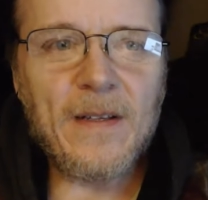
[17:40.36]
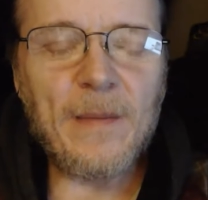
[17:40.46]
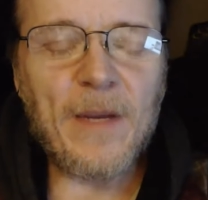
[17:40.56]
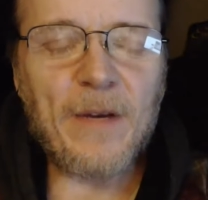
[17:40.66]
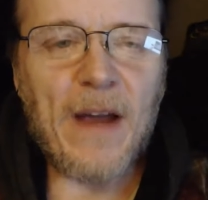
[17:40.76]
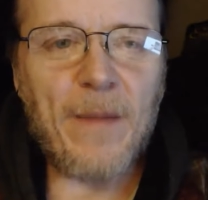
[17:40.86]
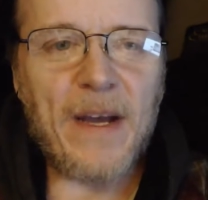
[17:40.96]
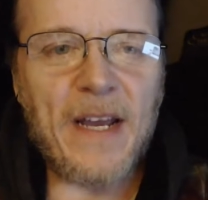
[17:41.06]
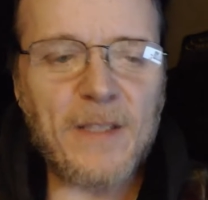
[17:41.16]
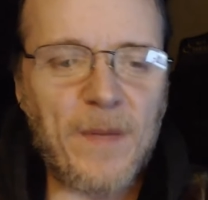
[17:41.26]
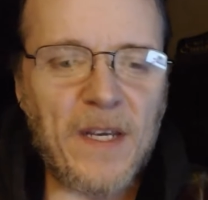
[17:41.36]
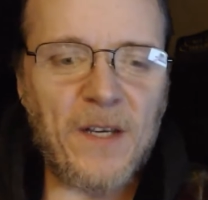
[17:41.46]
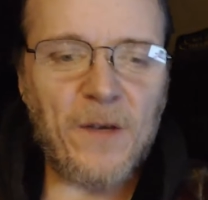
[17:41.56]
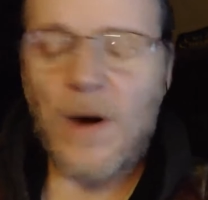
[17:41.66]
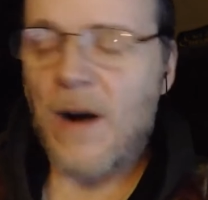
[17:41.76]
Let me grab my
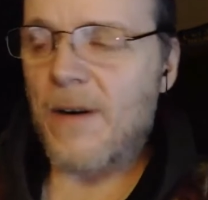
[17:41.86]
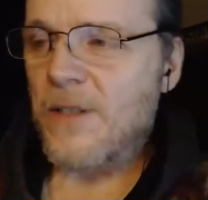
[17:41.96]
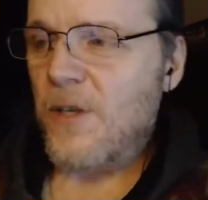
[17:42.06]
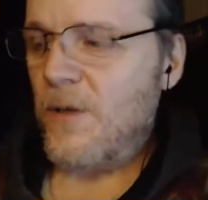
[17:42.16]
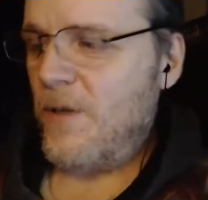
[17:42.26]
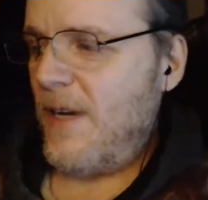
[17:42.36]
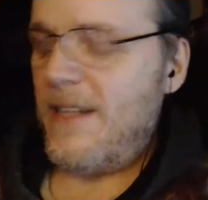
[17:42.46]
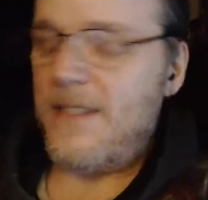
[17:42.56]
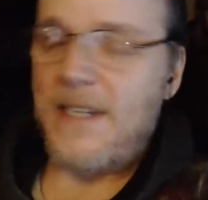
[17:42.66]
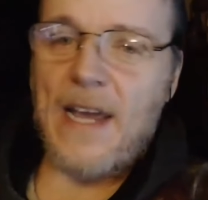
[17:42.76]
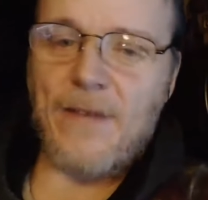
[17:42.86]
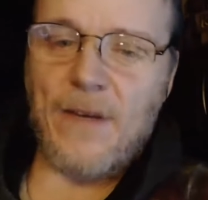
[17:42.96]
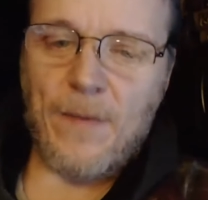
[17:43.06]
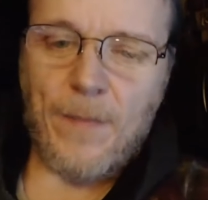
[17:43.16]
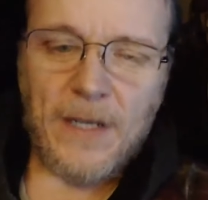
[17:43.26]
SPQR and show you guys. I haven't
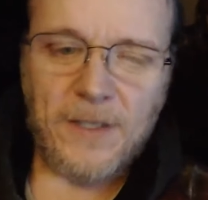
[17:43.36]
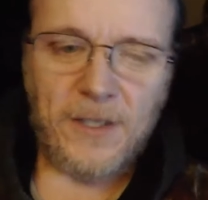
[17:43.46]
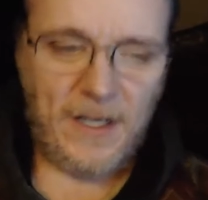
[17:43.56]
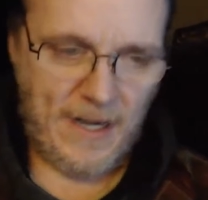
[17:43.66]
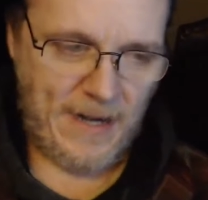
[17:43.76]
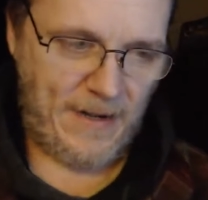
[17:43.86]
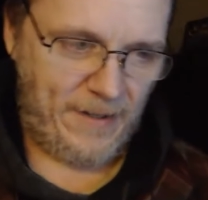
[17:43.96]
even punched it yet.